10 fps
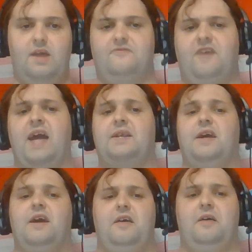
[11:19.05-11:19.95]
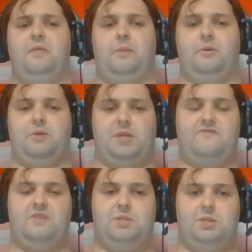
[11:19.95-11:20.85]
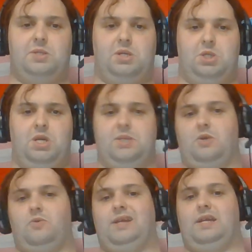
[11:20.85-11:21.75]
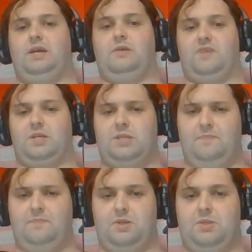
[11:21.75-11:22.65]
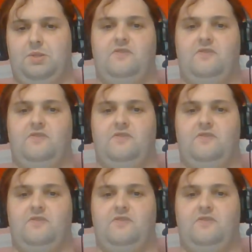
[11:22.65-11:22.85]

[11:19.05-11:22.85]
In fact, there is evidence to suggest a great deal of acceptance